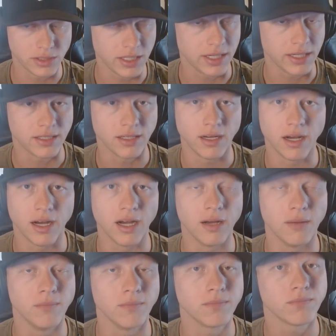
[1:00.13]
Tech.
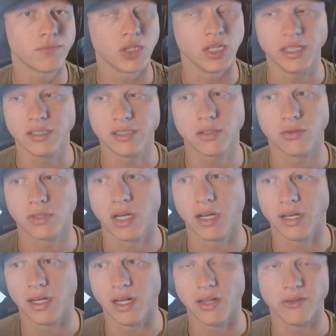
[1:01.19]
Um, the list goes
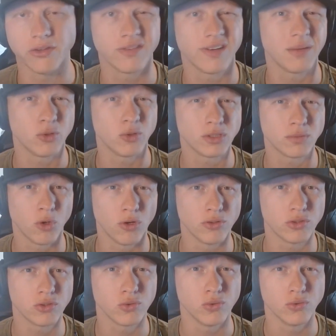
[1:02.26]
on and on. There's a lot more
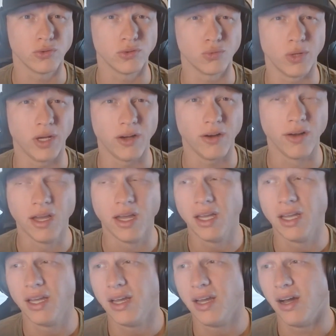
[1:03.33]
smaller schools as well.
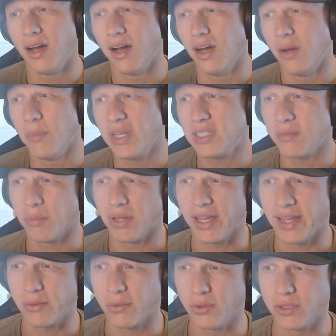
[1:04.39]
Uh, Mason
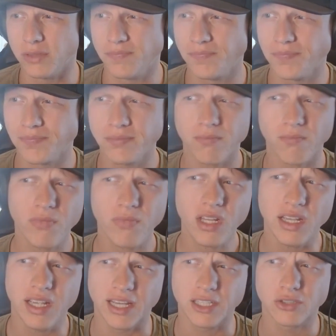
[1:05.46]
Blackwood,
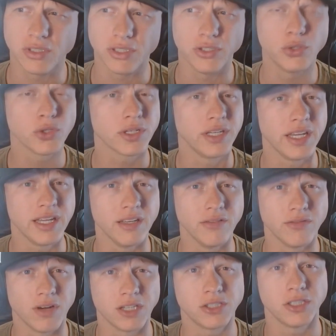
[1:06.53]
actually a New York
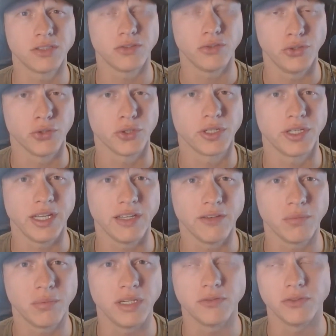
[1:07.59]
native, Rochester, New York
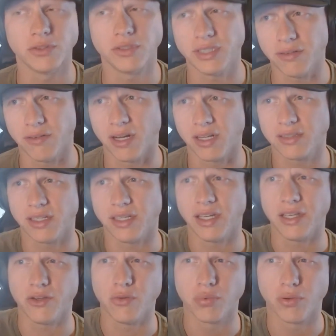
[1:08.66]
native, played for City Rock's
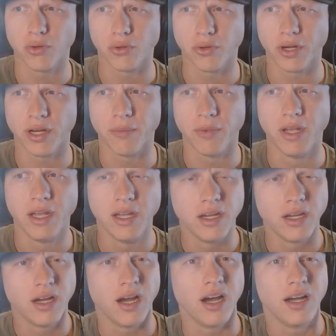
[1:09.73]
AAU program
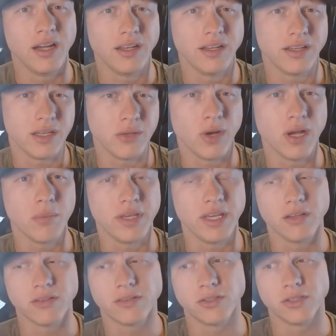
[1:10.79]
uh, in the
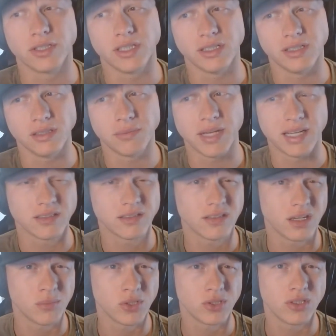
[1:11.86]
EYBL circuit this past
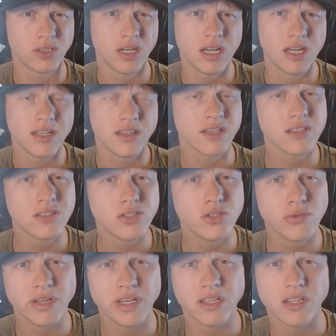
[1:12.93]
summer. Doesn't
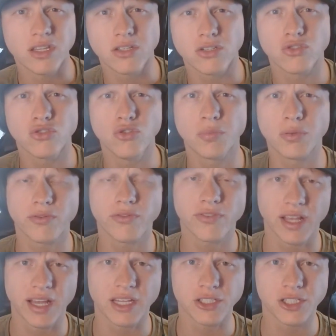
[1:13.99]
do anything super
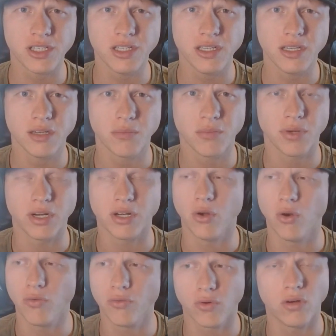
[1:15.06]
flashy, but an
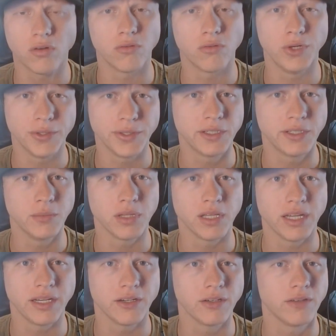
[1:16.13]
overall really good
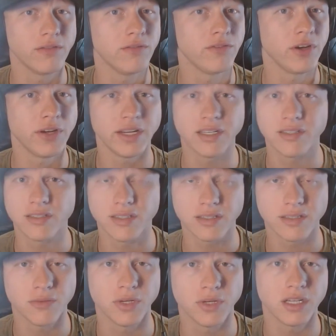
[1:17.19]
player, very
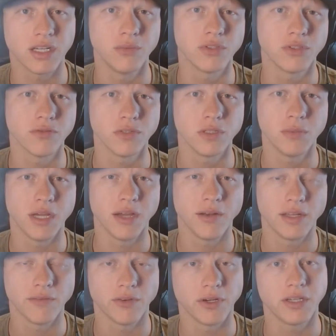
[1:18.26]
consistent when it comes to
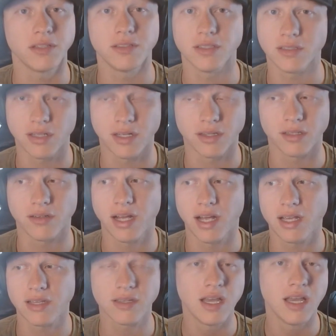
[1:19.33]
rebounding, very consistent on the
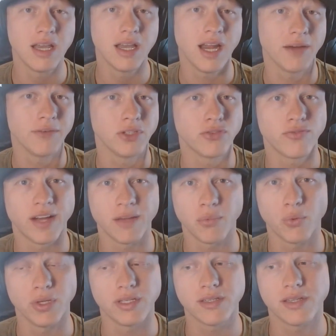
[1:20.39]
glass. Averaged
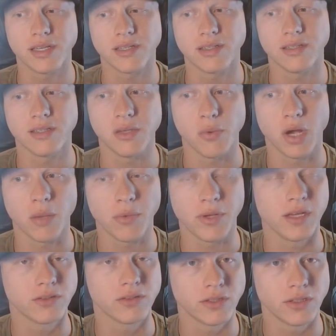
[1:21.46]
5.6 this
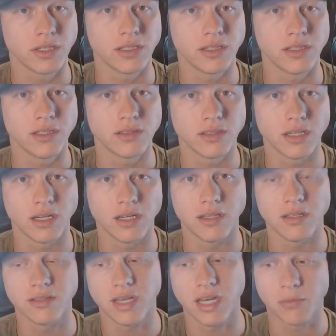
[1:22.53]
EYBL circuit this uh,
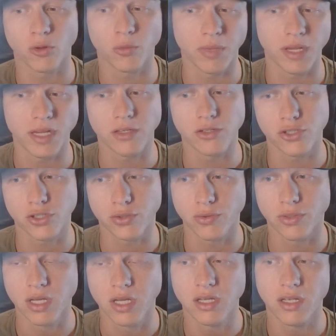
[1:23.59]
this April, May, and
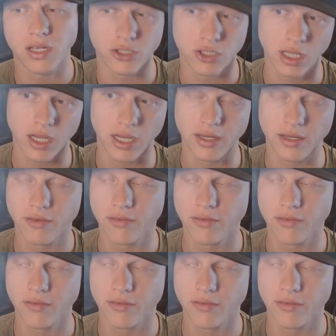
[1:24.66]
June, and July